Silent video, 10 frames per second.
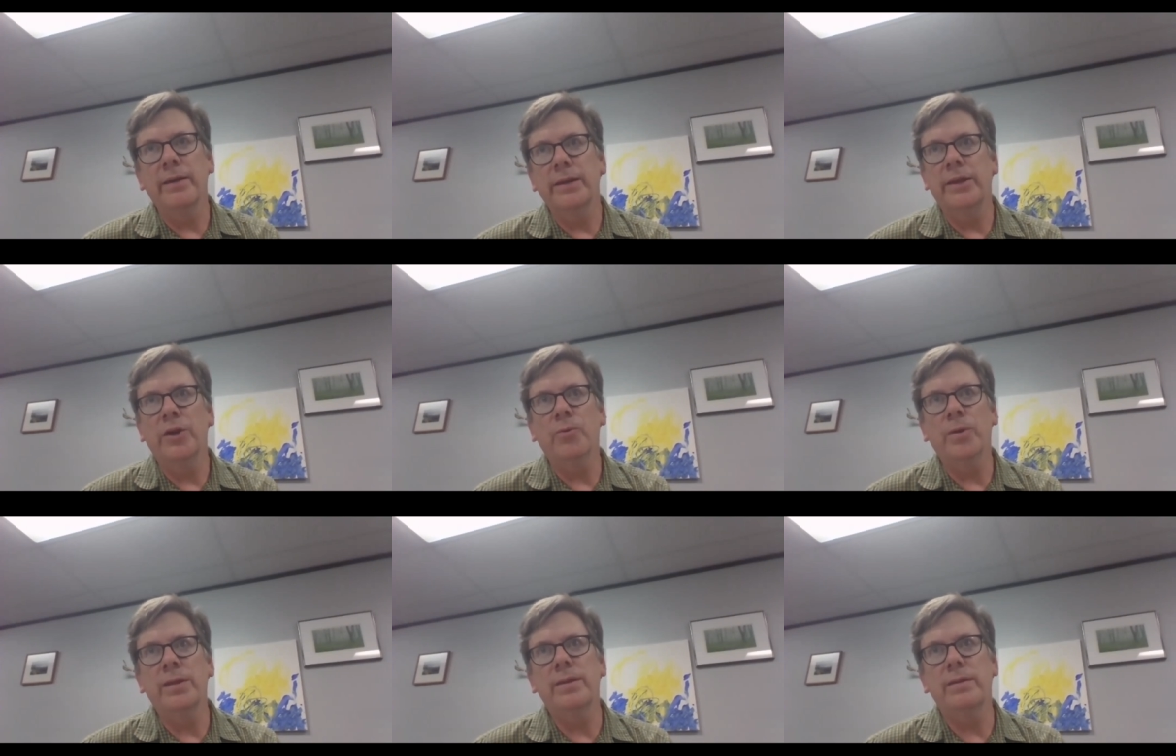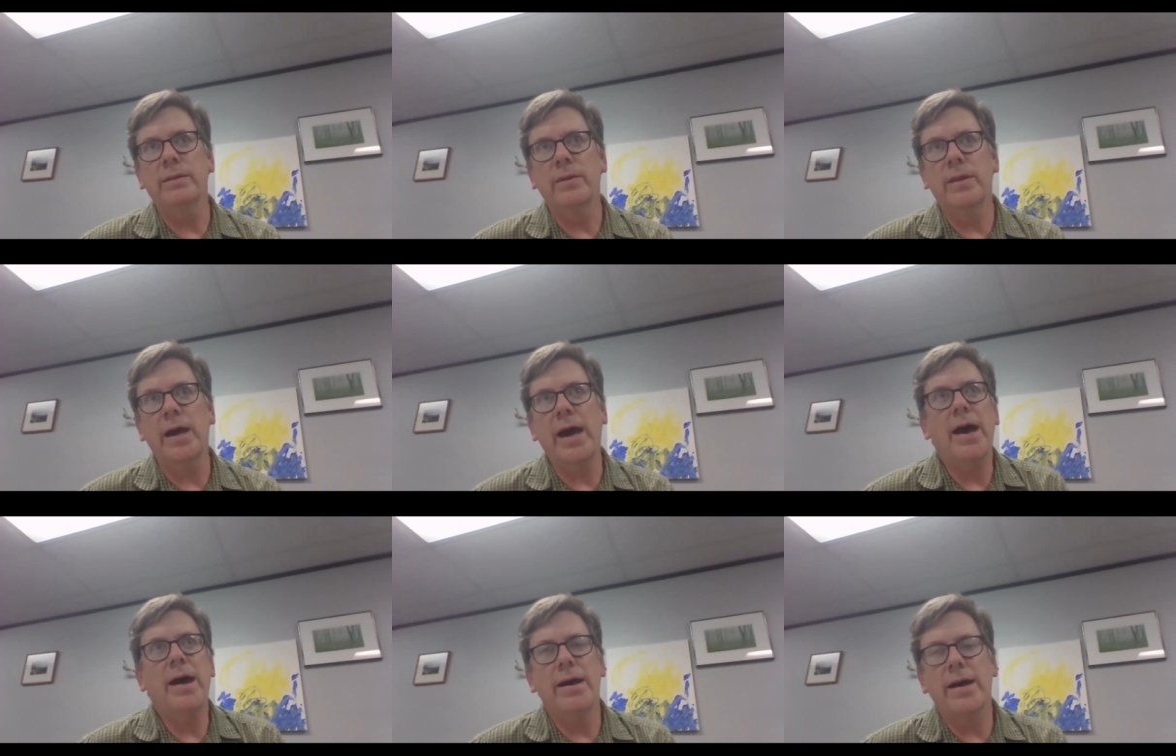You know, with
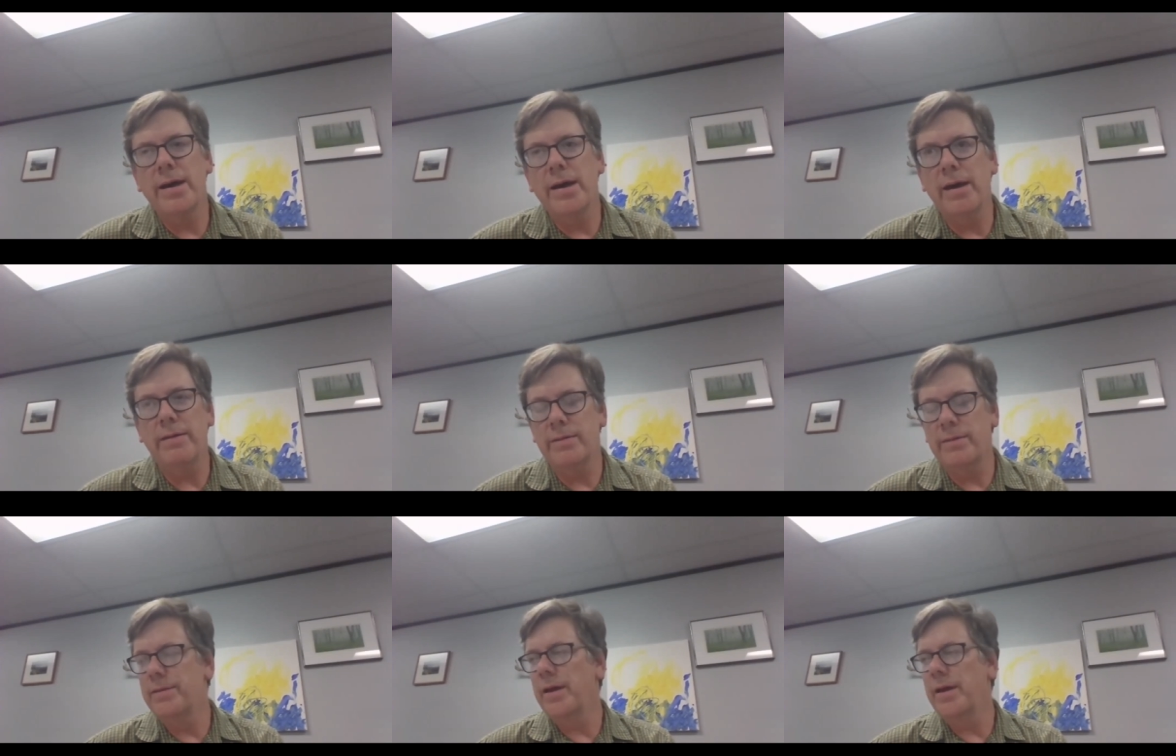uh,